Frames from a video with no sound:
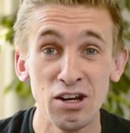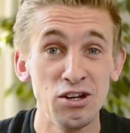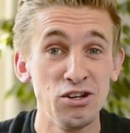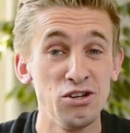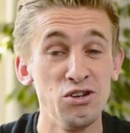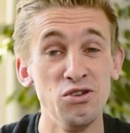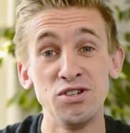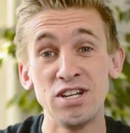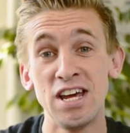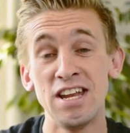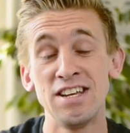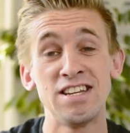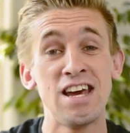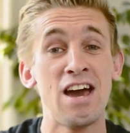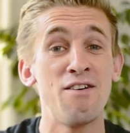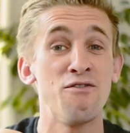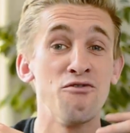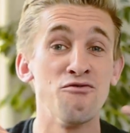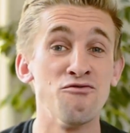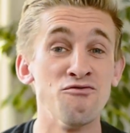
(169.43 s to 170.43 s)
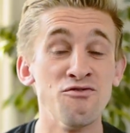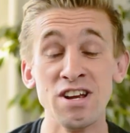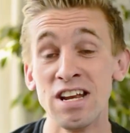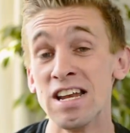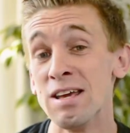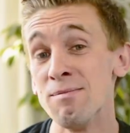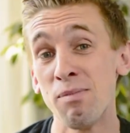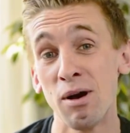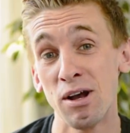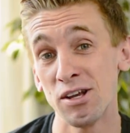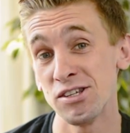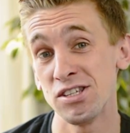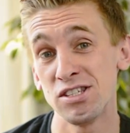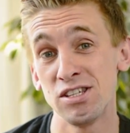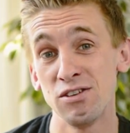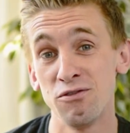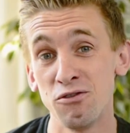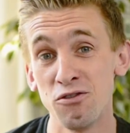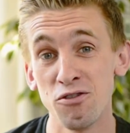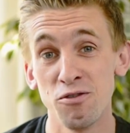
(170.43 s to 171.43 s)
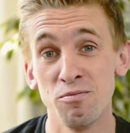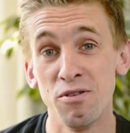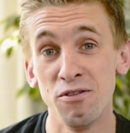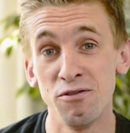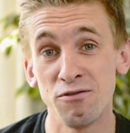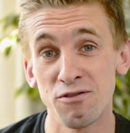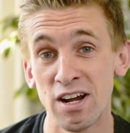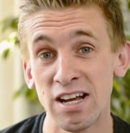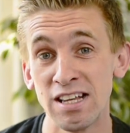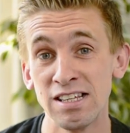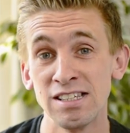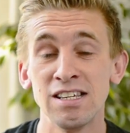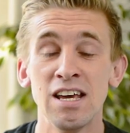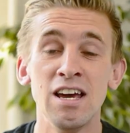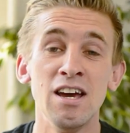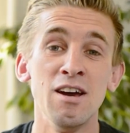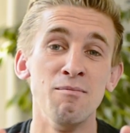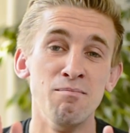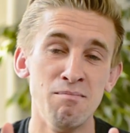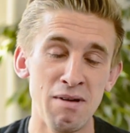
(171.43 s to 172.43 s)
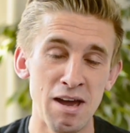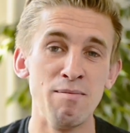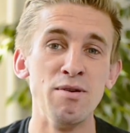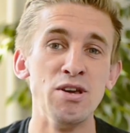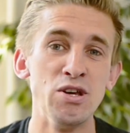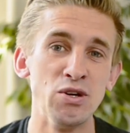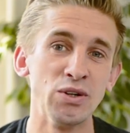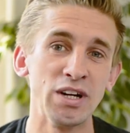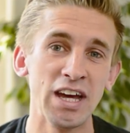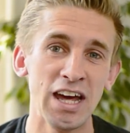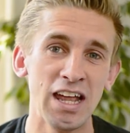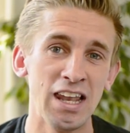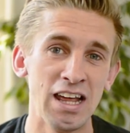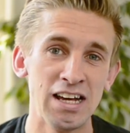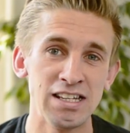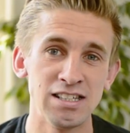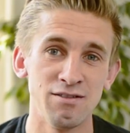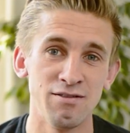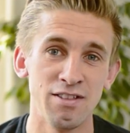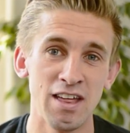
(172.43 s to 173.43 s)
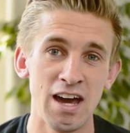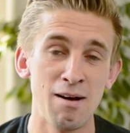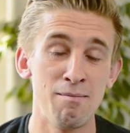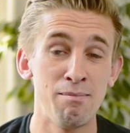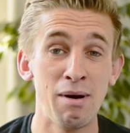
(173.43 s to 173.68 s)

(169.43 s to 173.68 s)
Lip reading: you tend to have a really positive group of friends, maybe you'll get less of that.